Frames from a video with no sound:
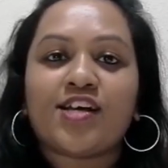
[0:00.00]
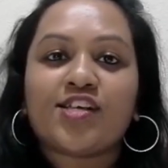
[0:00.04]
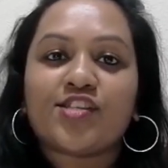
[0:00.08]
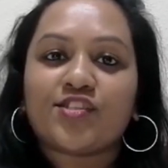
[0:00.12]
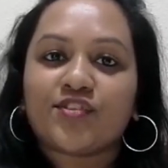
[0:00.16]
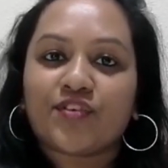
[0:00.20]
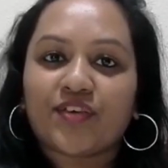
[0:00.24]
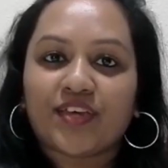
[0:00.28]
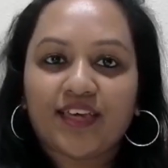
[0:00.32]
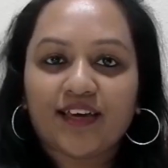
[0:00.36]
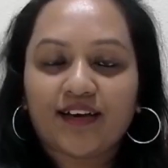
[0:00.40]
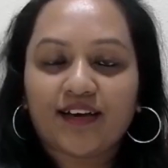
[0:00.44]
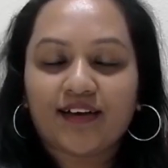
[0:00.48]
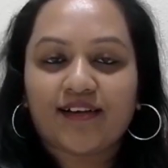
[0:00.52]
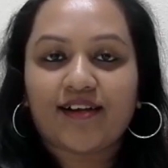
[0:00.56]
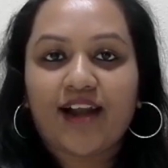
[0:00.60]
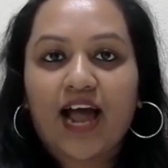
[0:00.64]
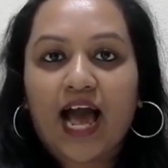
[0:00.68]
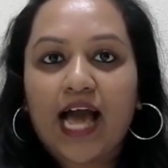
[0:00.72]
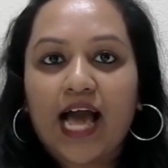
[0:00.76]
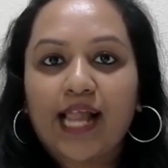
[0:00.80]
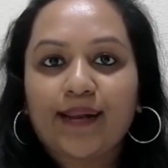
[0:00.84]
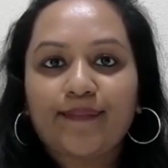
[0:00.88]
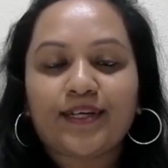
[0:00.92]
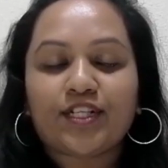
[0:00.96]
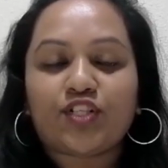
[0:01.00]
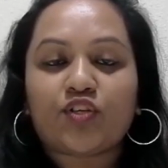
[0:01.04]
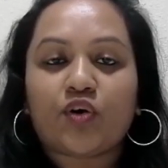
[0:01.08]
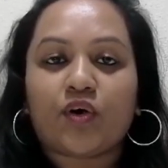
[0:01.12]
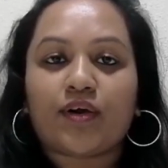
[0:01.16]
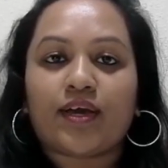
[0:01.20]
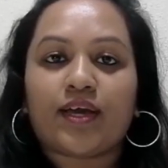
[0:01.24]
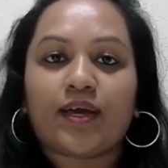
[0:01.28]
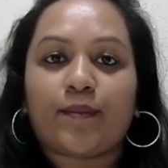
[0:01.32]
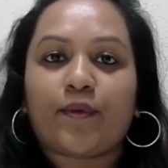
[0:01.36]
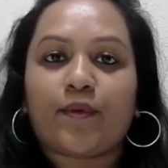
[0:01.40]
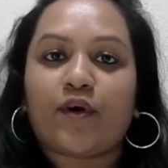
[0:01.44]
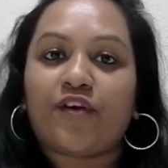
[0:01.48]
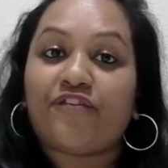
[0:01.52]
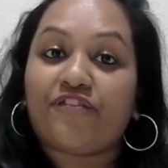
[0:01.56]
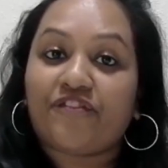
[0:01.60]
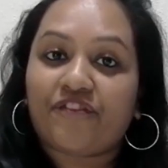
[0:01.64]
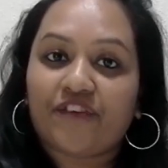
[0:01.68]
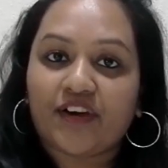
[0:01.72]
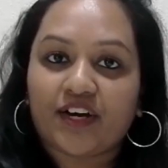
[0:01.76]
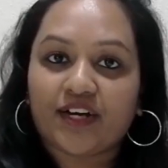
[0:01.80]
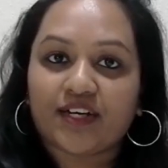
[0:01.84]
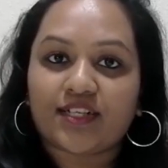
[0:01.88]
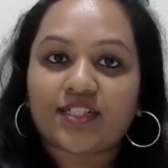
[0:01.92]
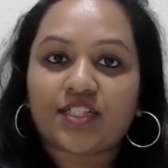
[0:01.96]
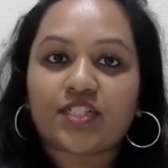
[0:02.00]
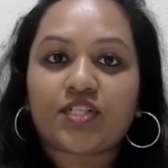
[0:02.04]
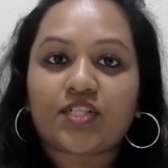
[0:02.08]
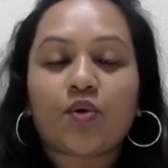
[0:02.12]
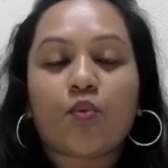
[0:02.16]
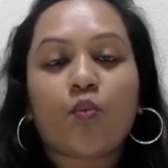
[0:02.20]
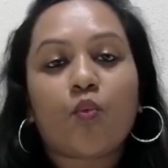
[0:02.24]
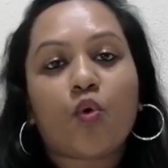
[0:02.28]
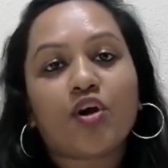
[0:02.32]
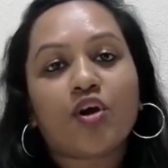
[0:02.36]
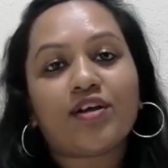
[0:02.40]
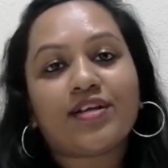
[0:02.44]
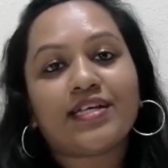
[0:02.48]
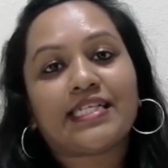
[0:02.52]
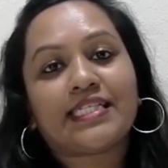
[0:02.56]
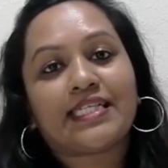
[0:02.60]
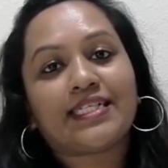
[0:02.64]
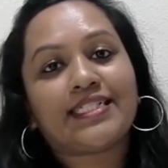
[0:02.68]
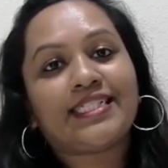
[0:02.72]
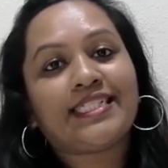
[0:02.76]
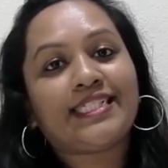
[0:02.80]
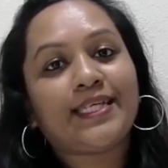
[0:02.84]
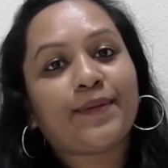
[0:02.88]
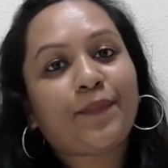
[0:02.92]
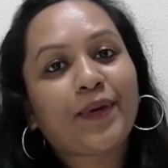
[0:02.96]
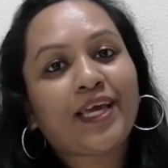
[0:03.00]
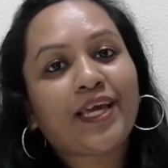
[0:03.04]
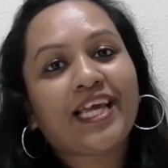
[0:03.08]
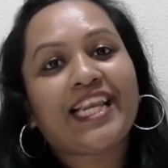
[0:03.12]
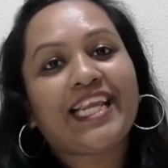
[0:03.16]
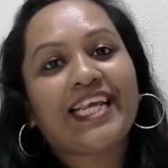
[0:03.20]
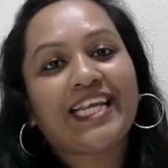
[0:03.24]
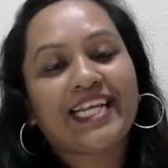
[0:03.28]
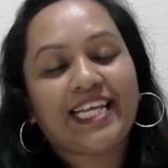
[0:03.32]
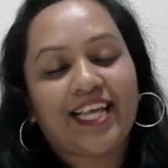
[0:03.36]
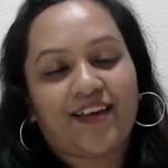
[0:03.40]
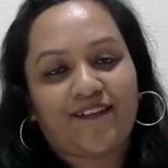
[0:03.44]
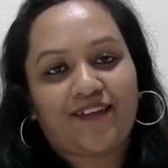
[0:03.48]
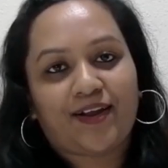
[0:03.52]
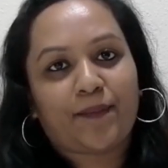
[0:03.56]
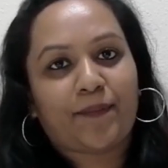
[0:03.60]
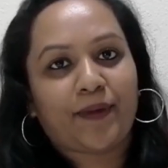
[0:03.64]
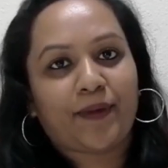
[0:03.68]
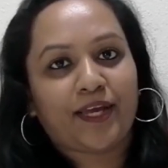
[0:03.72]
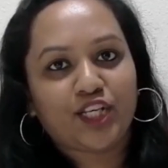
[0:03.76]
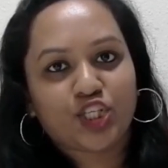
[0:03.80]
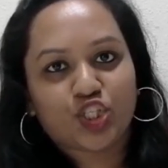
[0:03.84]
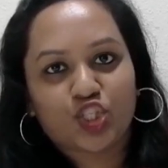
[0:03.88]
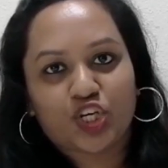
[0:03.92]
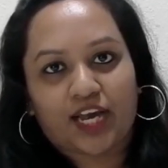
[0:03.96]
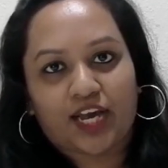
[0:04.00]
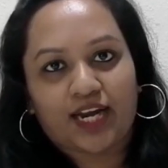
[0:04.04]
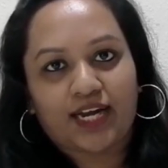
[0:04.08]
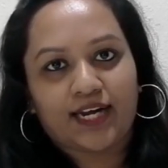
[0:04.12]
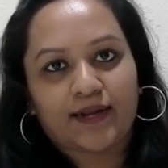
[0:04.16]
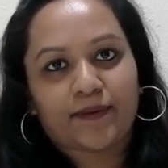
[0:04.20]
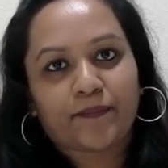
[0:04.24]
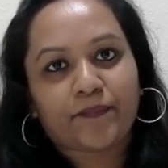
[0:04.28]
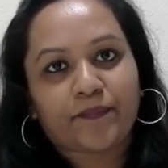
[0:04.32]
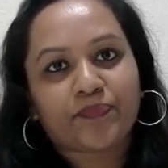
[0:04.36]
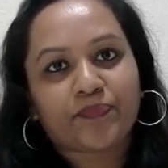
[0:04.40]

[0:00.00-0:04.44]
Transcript: So here I'll be talking about first, what is a typically developing child?